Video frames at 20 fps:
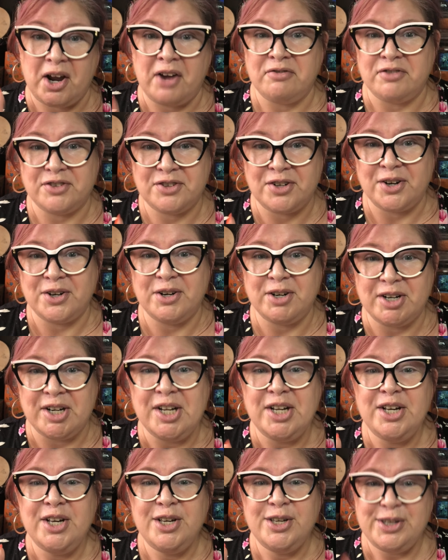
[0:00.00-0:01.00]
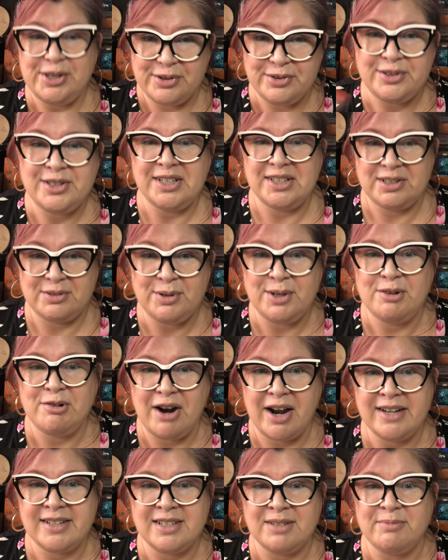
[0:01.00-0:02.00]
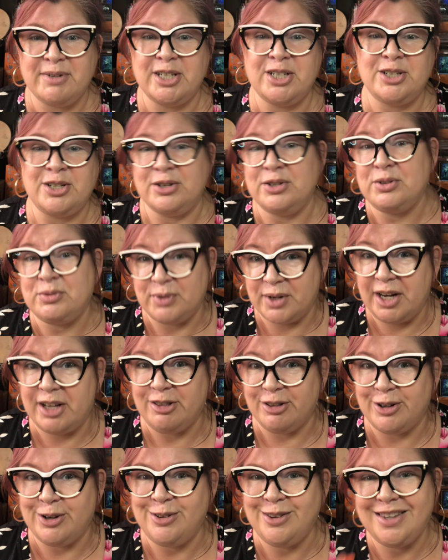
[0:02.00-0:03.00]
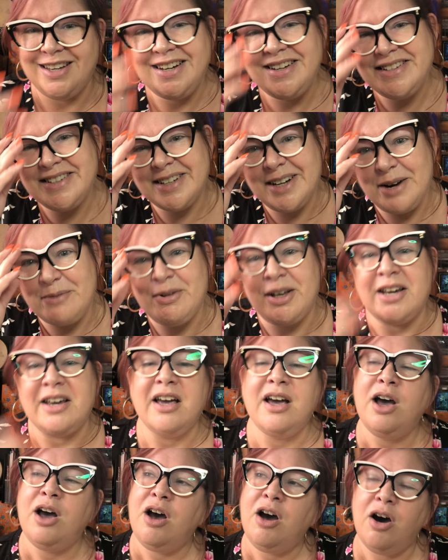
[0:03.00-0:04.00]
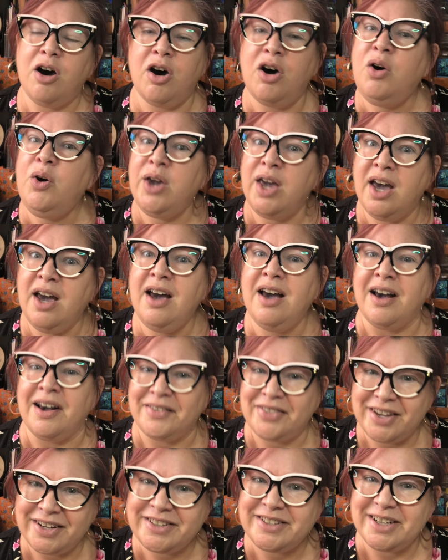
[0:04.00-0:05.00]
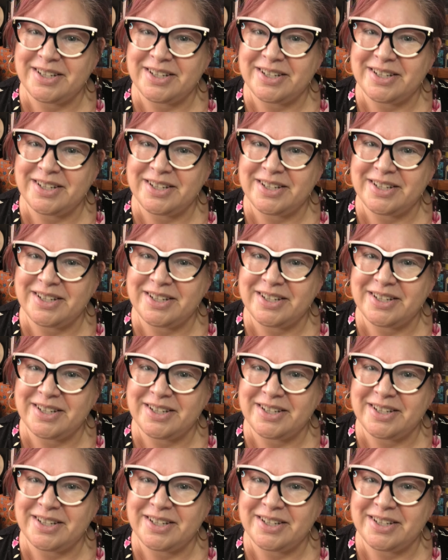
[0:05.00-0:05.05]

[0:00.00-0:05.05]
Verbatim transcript: I've started using sweet grass in my shoes when I learned this and I'm like, oh yeah, that